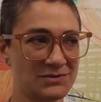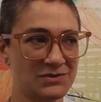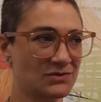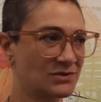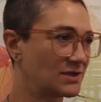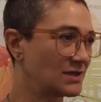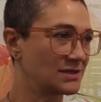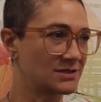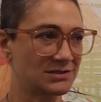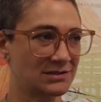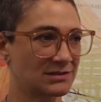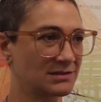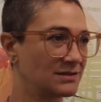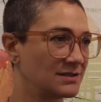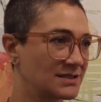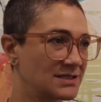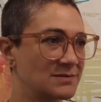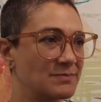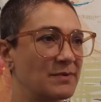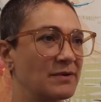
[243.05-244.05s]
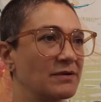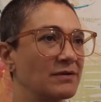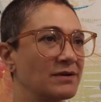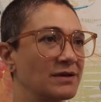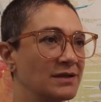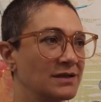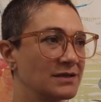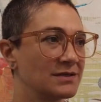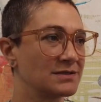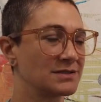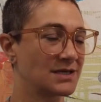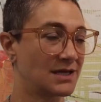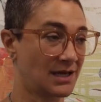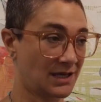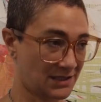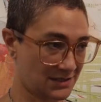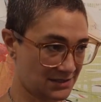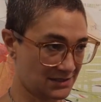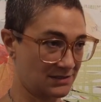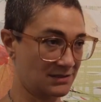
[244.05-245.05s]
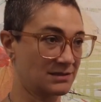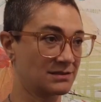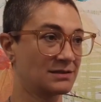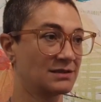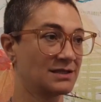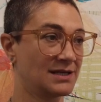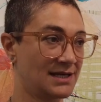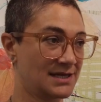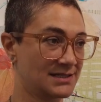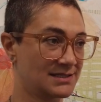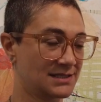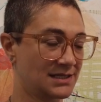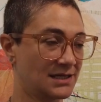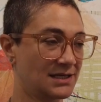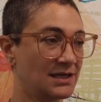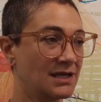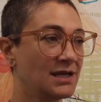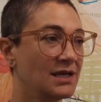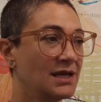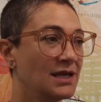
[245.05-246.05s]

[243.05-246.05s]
sort of internal experience, externalize it.